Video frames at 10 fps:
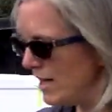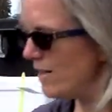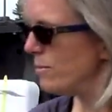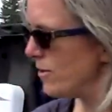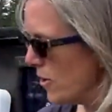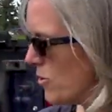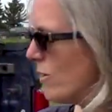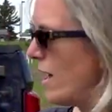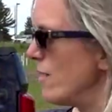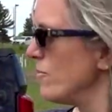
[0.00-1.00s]

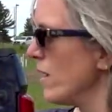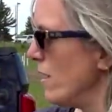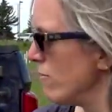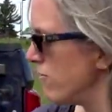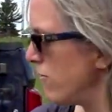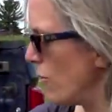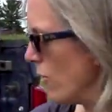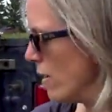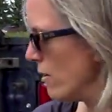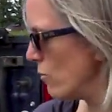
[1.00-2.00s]
program
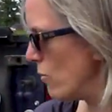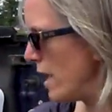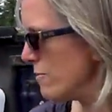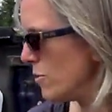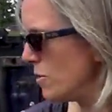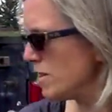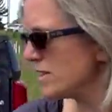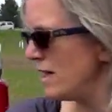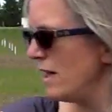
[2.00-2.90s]
for white mold.